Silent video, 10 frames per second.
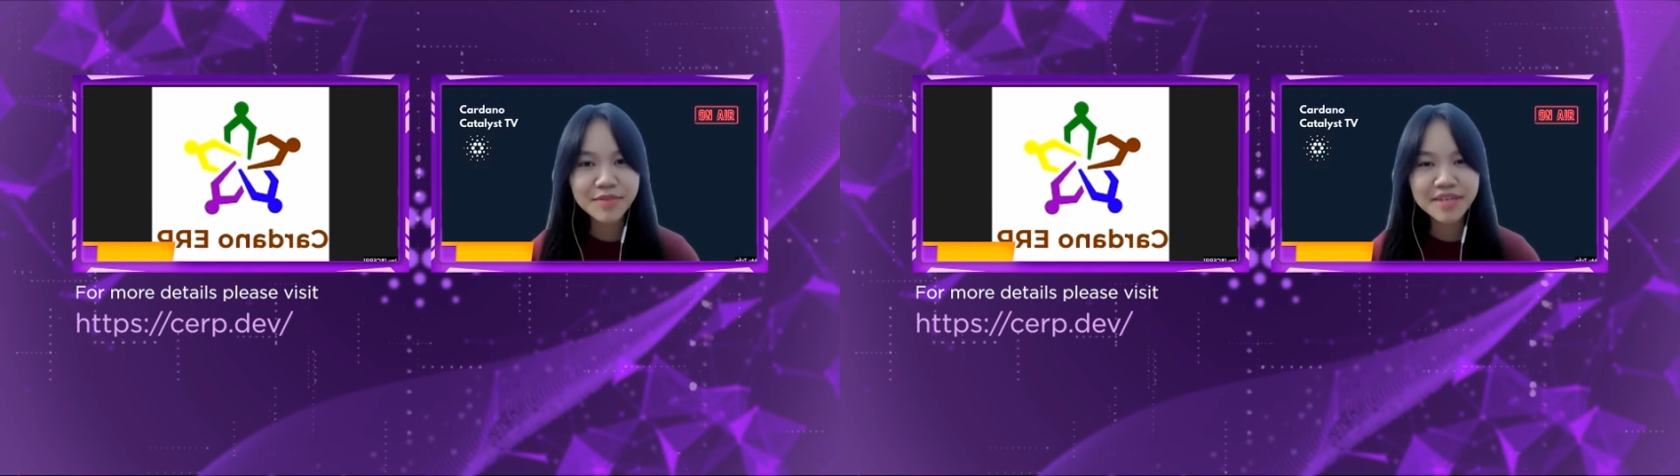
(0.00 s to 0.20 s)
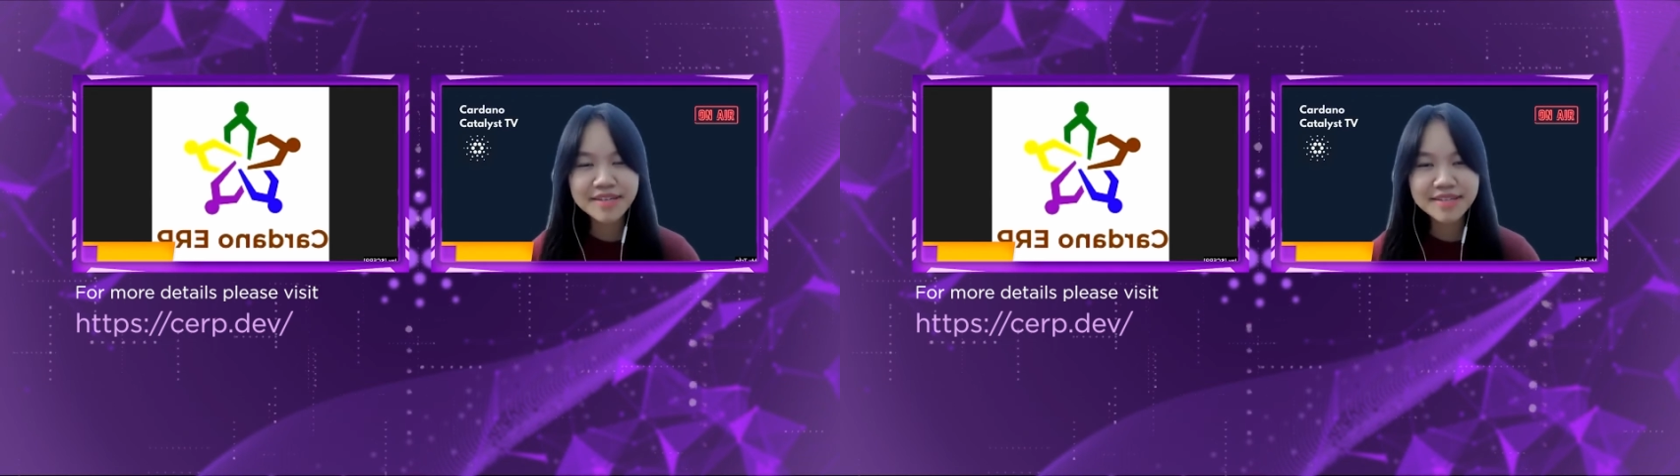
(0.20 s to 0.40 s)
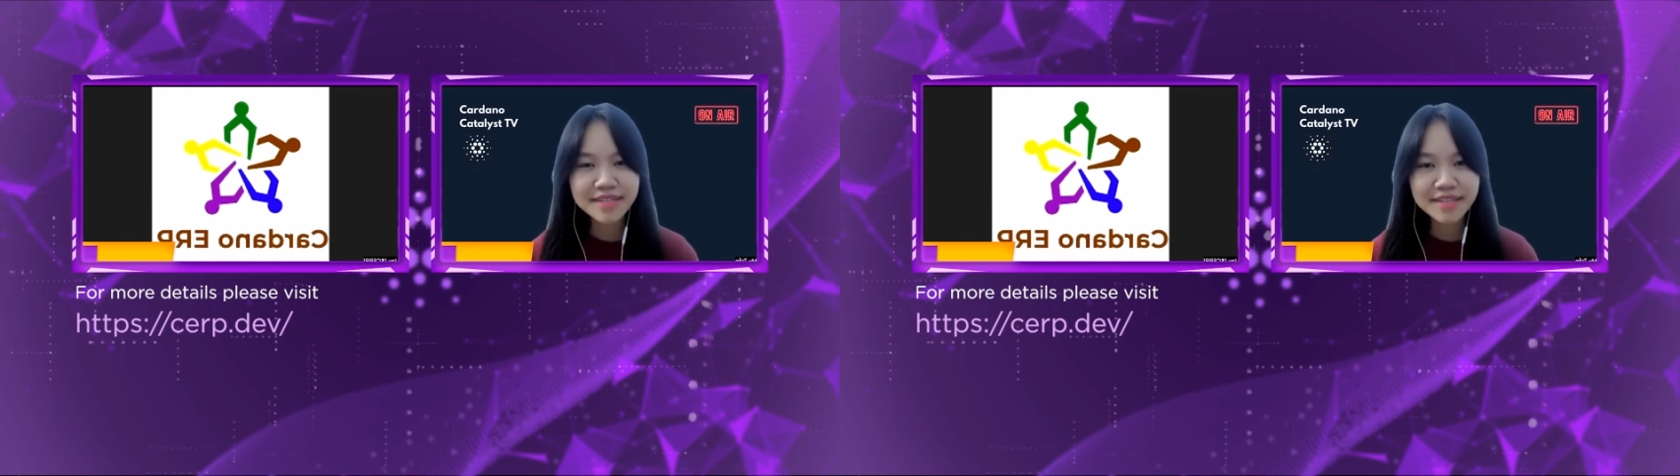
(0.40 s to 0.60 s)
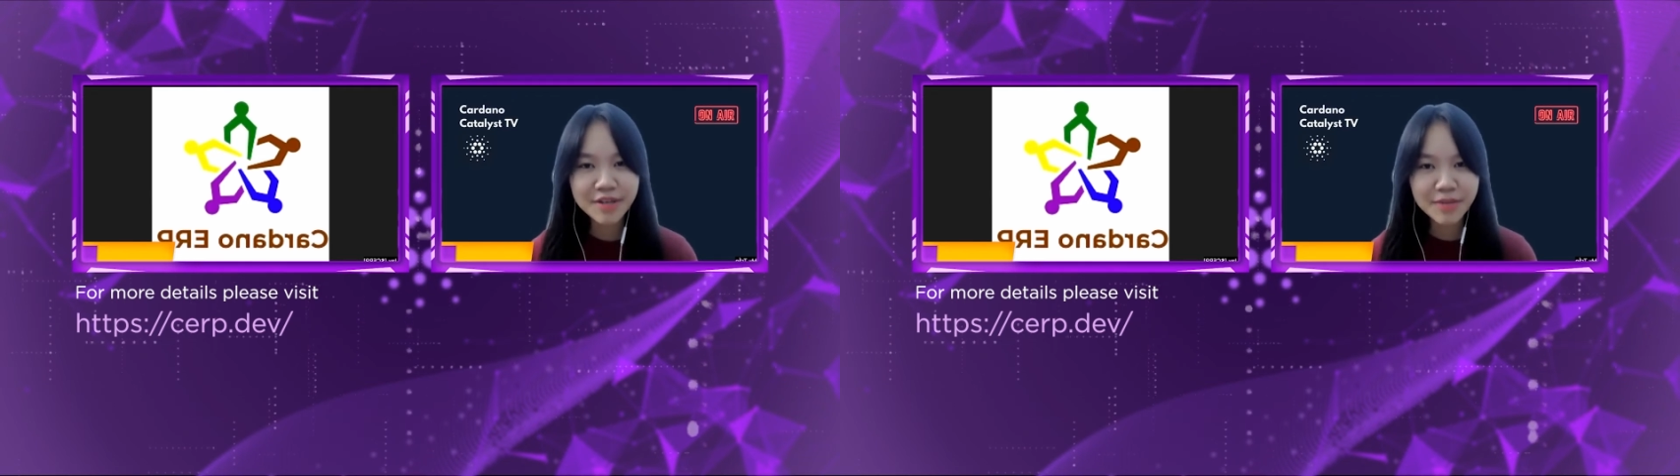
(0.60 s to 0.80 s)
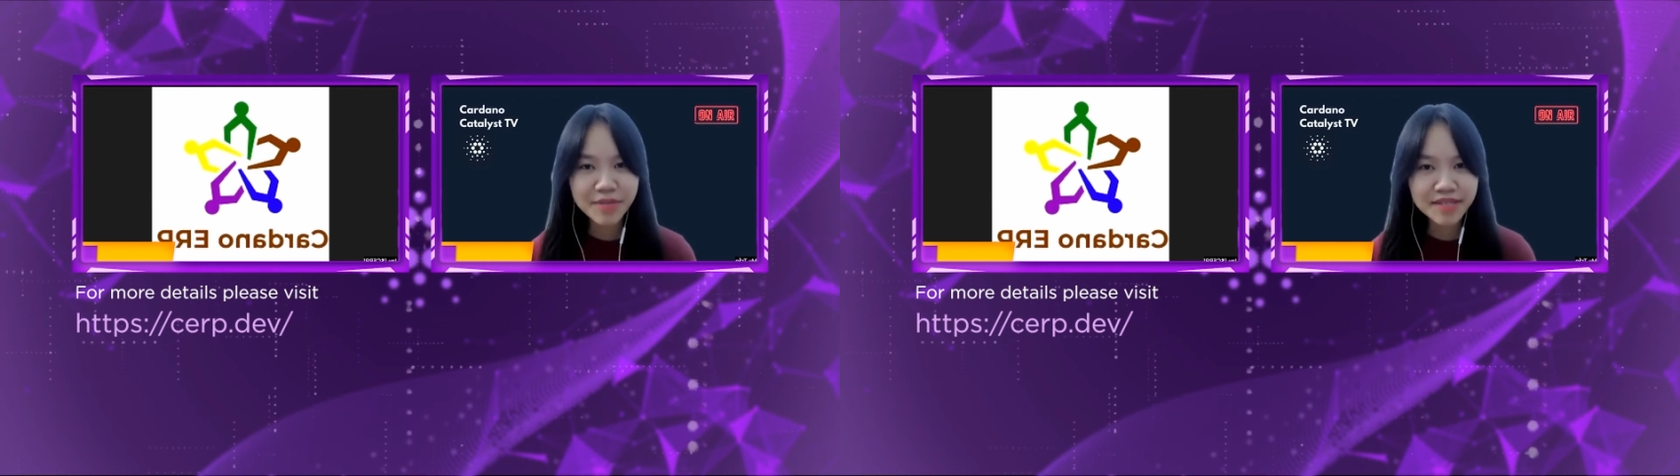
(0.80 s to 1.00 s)
because
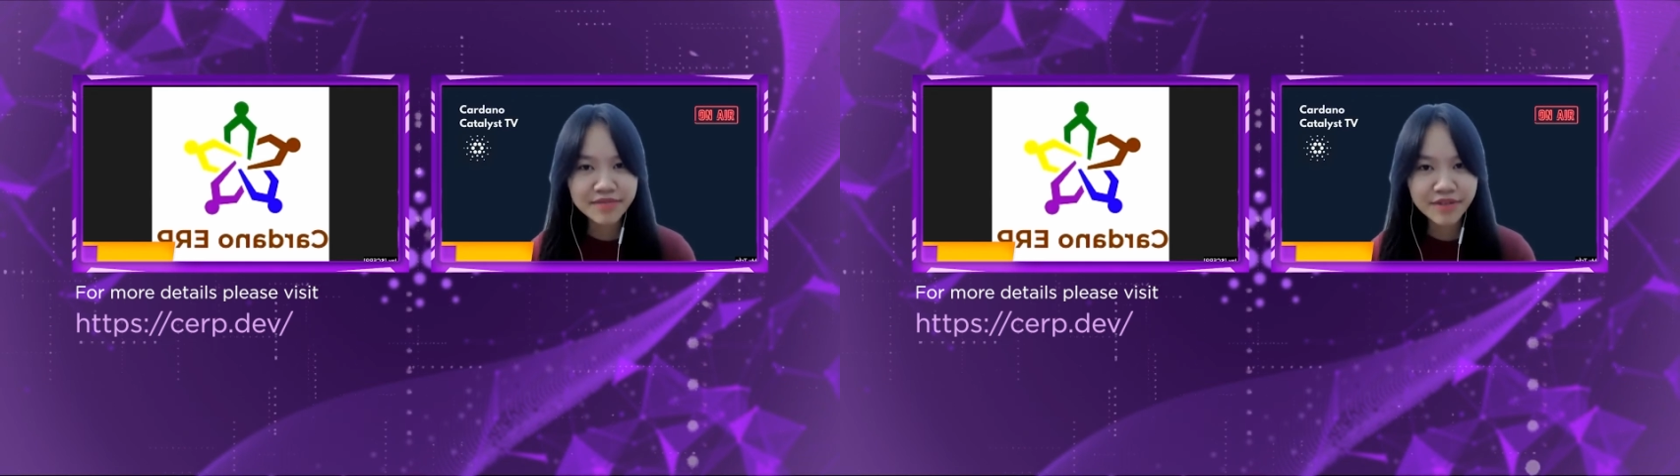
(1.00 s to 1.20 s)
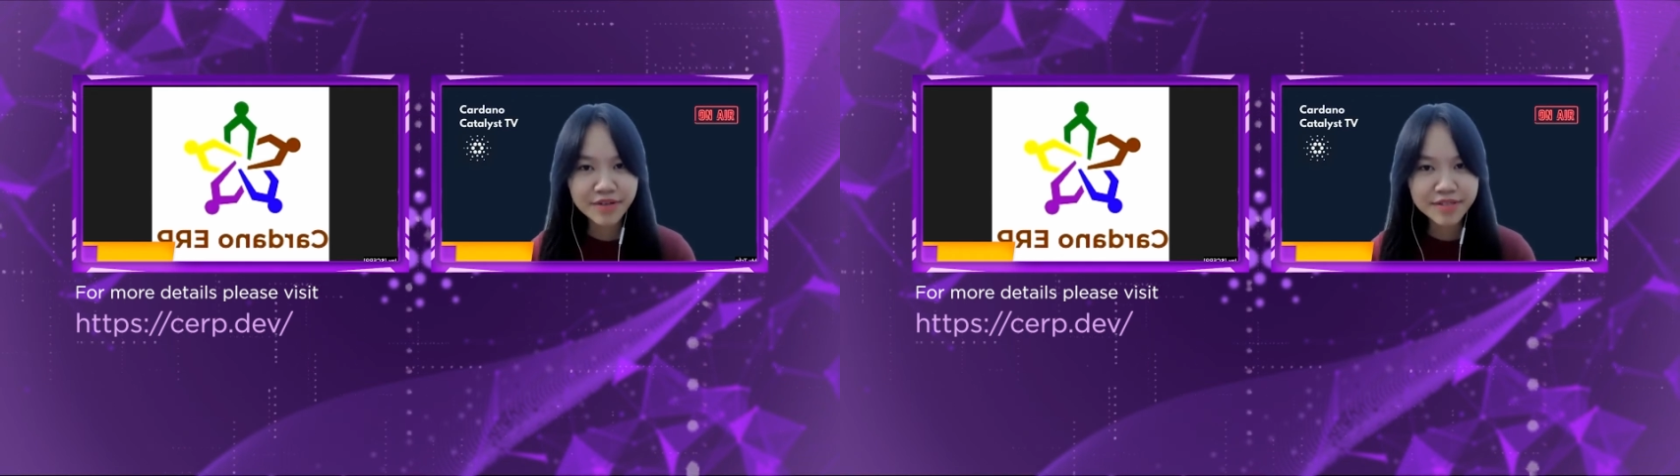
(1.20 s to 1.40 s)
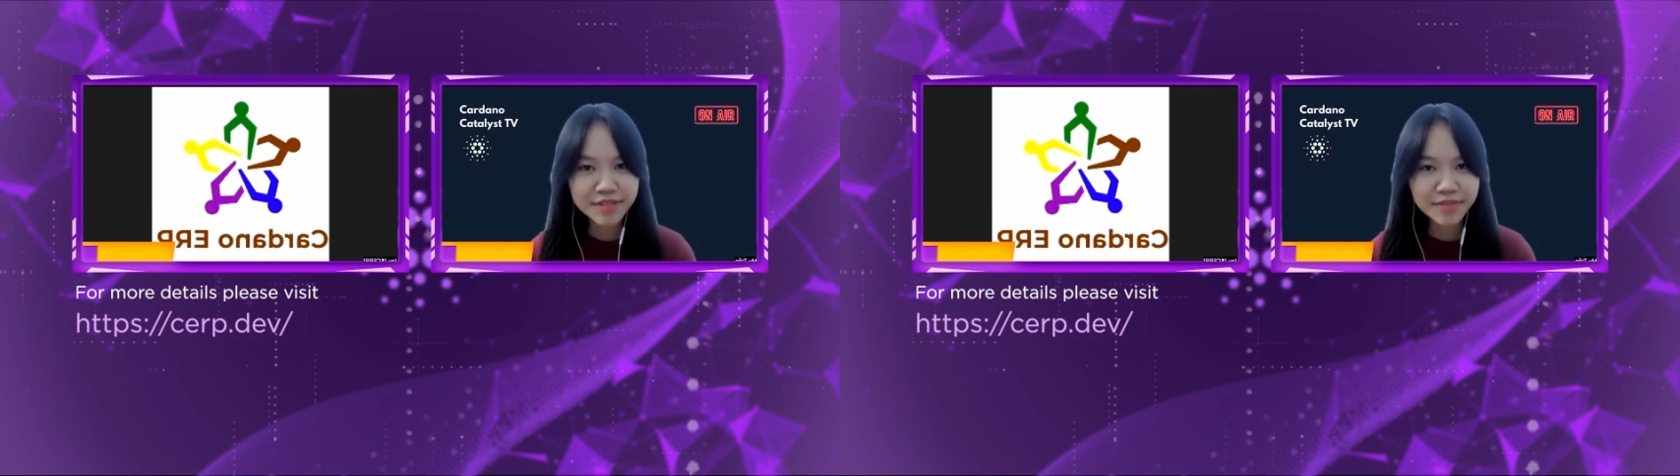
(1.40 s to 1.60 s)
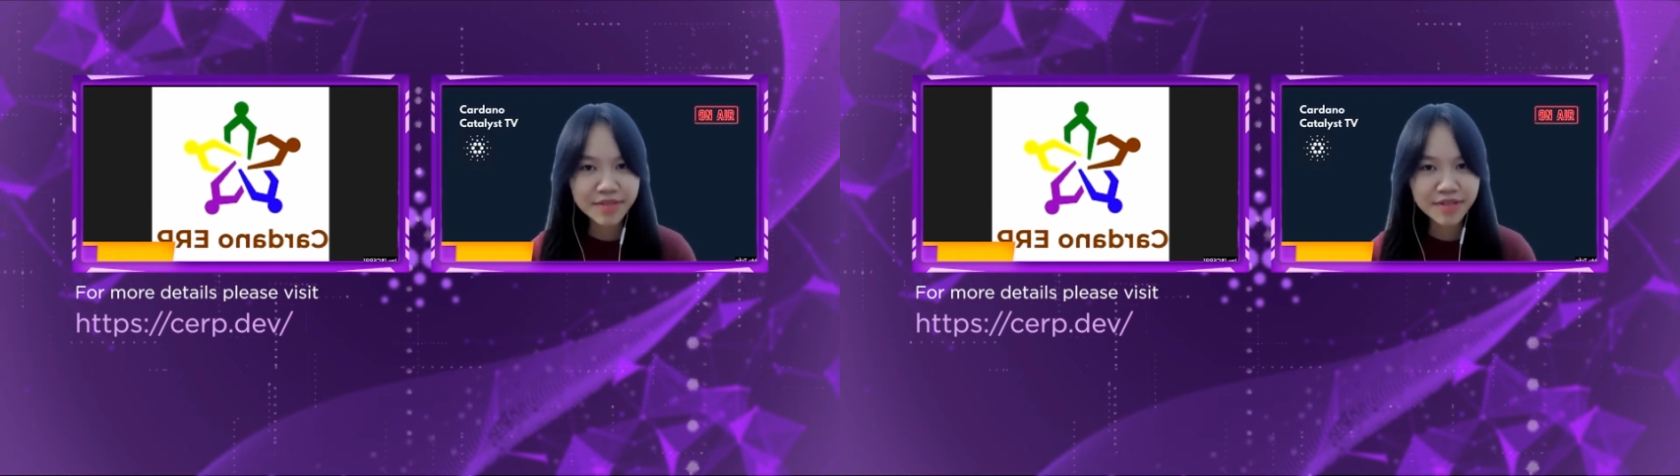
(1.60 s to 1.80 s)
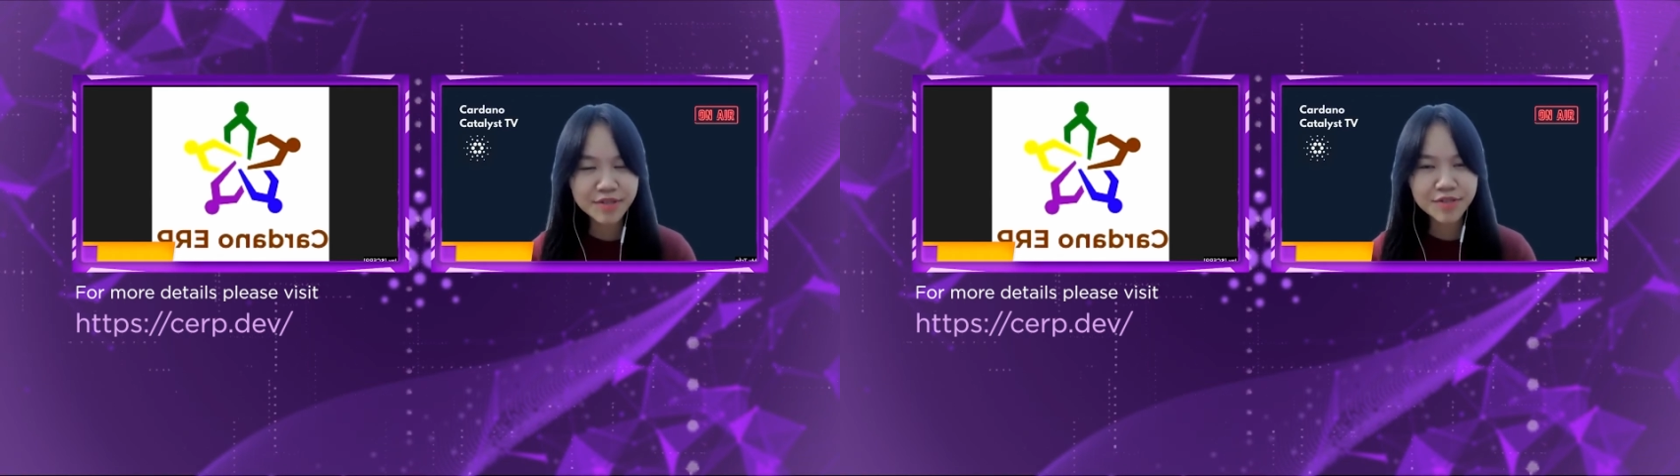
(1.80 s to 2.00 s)
ERP is very similar